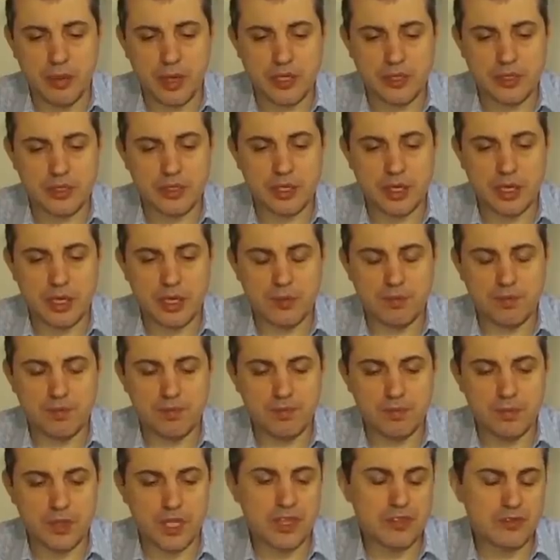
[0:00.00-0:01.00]
But
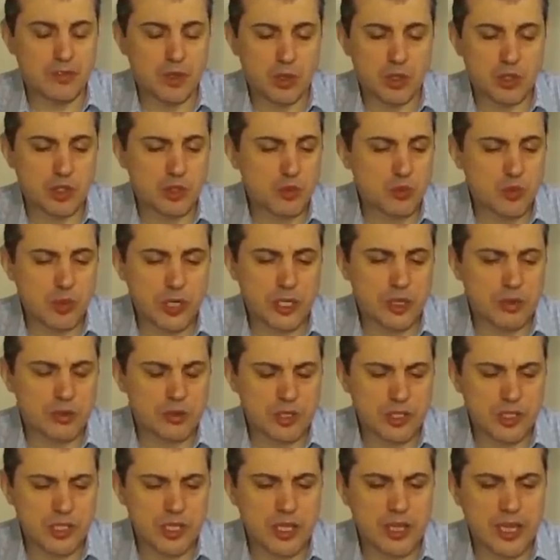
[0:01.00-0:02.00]
um, of course, we
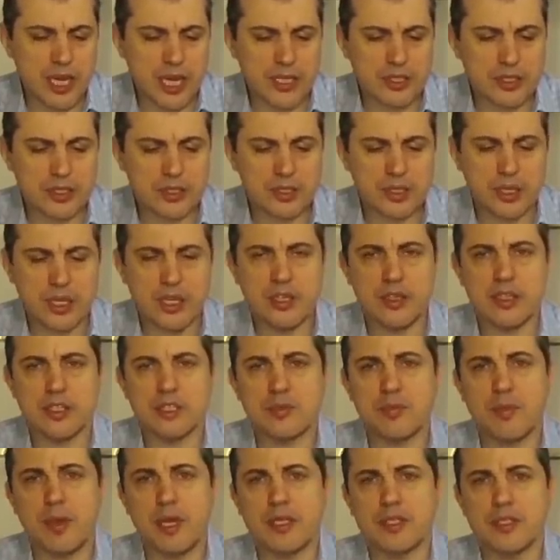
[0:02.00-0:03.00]
don't see that in the
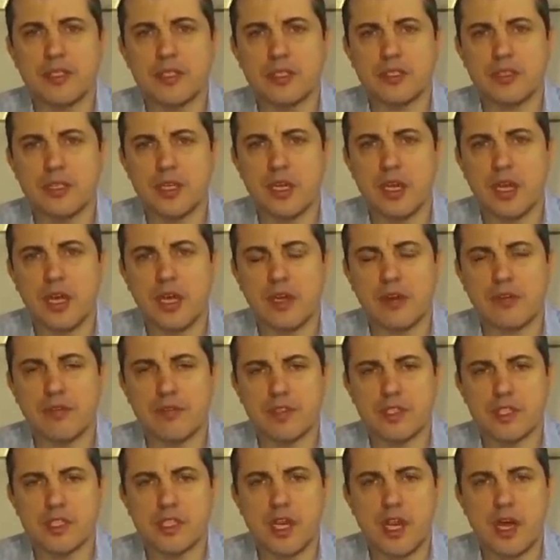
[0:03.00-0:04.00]
space. There's a lot of
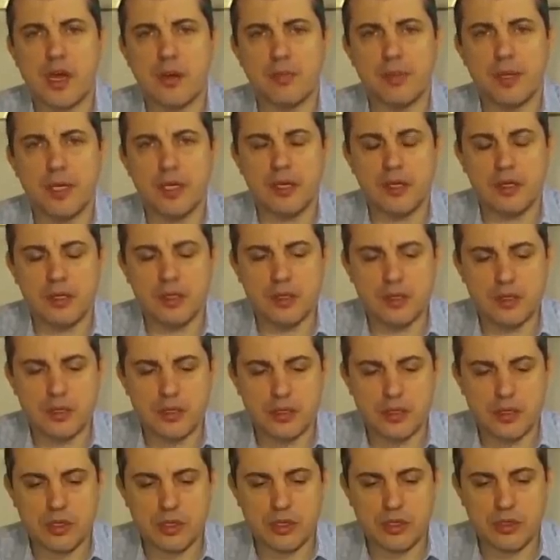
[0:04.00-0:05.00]
sloppy
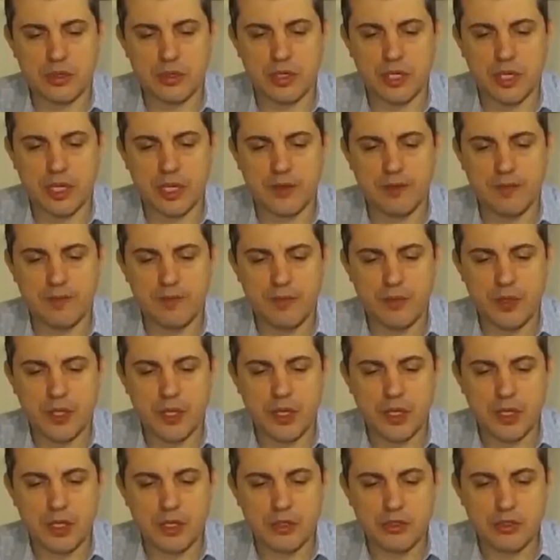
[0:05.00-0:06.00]
security.
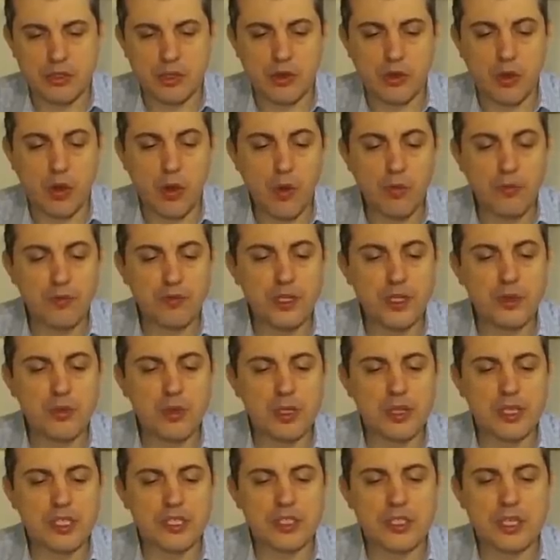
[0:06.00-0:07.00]
So hopefully
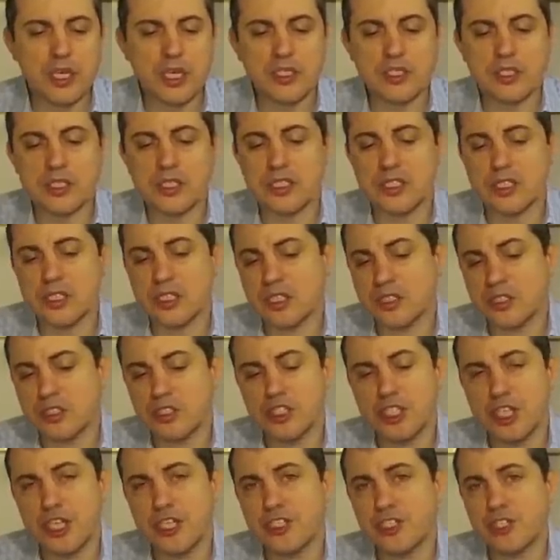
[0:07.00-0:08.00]
what this does is it
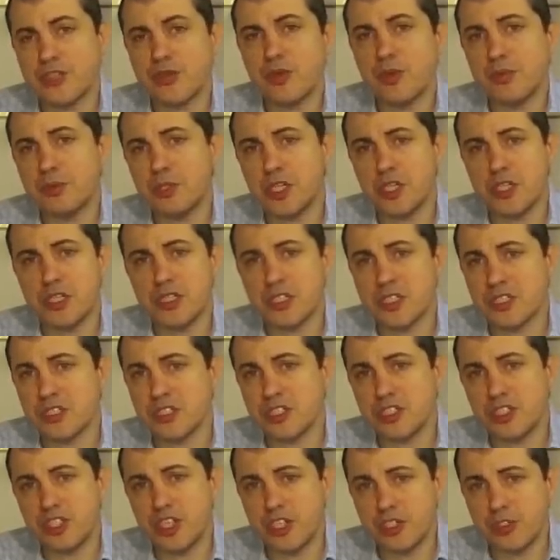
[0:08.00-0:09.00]
doesn't change encryption. It
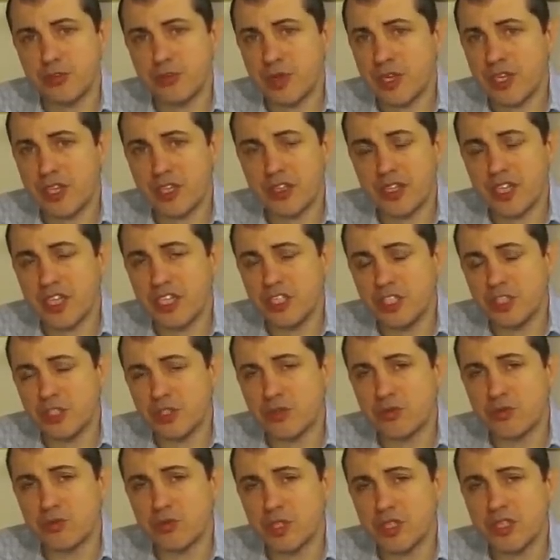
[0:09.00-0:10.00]
doesn't change
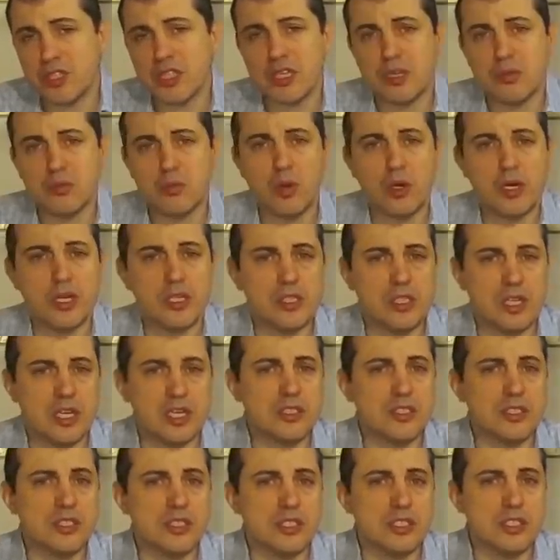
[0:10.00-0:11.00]
regulation. Really, what it
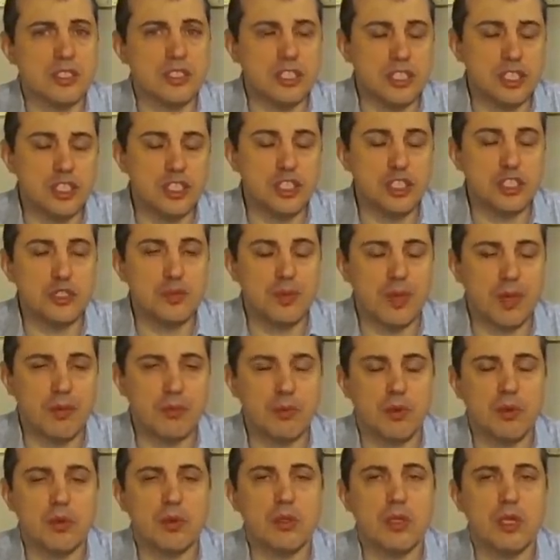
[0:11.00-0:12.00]
does is it teaches
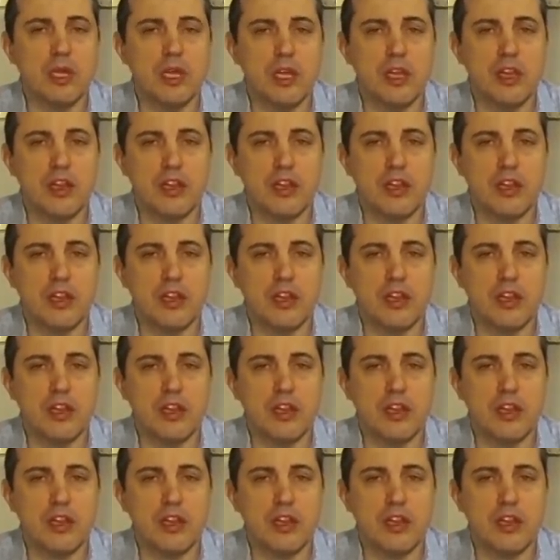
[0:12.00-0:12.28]
people